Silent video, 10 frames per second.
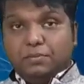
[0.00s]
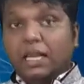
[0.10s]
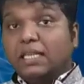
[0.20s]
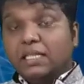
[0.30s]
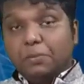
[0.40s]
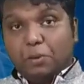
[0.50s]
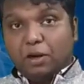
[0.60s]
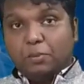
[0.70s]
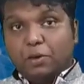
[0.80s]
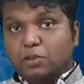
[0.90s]
That's the
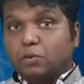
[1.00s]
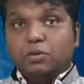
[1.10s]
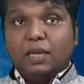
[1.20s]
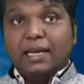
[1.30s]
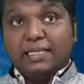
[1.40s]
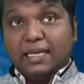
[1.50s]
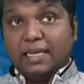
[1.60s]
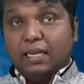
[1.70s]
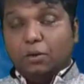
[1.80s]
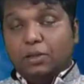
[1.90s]
important point. So let us check
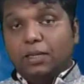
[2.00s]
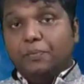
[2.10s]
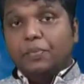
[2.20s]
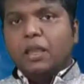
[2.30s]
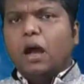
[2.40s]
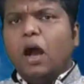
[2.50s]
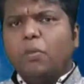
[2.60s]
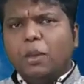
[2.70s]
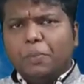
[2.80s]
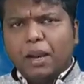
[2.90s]
it out here. How
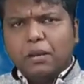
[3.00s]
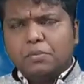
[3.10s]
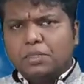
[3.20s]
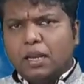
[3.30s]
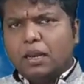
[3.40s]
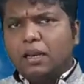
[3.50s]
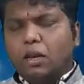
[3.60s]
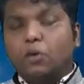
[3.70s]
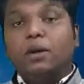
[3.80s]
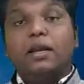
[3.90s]
many prime numbers are
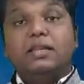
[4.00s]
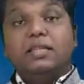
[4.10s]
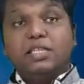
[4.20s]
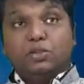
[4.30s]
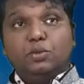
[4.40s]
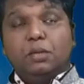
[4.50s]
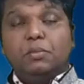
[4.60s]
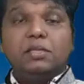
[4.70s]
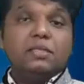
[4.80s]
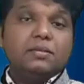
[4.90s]
included in these
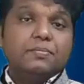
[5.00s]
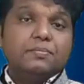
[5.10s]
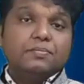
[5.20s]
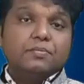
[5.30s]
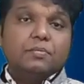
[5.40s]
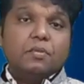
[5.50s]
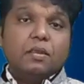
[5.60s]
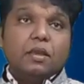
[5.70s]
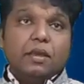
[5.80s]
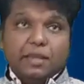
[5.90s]
numbers?
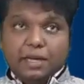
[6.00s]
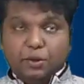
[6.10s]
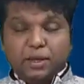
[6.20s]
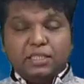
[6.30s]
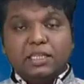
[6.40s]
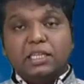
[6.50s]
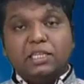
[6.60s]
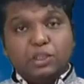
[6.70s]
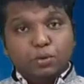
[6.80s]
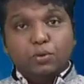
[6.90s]
Here you can see
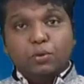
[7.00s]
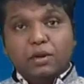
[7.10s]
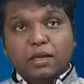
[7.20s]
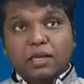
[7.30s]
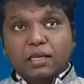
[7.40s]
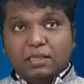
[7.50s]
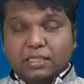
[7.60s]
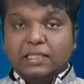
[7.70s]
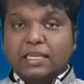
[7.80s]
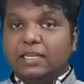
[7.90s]
2,
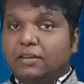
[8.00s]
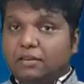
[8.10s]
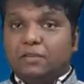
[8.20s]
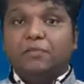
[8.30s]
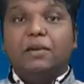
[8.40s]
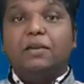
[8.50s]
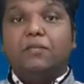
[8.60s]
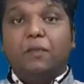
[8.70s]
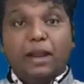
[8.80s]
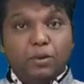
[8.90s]
13.
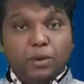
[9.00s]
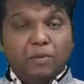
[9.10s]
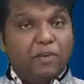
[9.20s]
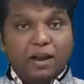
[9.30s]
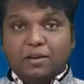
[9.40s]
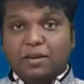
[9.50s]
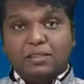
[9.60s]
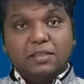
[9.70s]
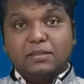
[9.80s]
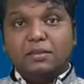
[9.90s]
While you were
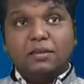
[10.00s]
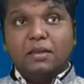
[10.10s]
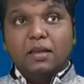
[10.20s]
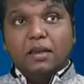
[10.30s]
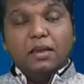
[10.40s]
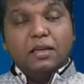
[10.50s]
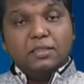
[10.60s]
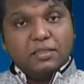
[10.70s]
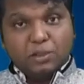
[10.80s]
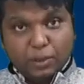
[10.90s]
factorizing
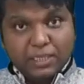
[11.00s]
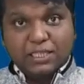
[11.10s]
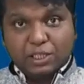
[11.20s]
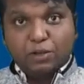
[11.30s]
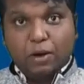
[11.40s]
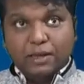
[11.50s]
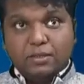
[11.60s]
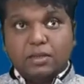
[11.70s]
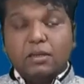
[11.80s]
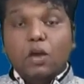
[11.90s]
26, you got it,
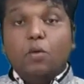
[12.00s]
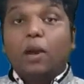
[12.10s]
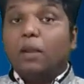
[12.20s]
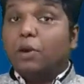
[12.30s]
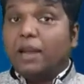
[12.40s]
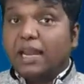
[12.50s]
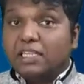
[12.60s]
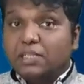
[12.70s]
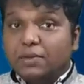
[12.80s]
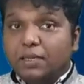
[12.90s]
right? What about
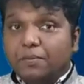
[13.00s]
91?